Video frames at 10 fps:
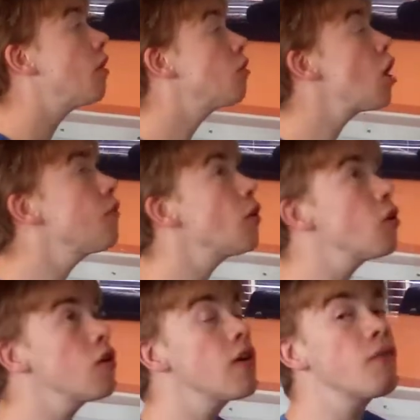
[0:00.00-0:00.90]
So for
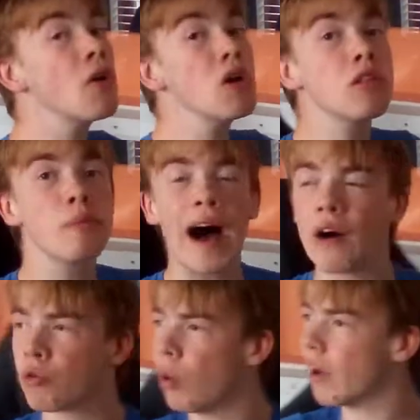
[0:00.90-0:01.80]
your first
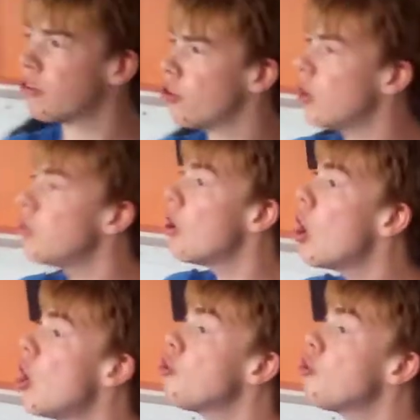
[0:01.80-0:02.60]
math question,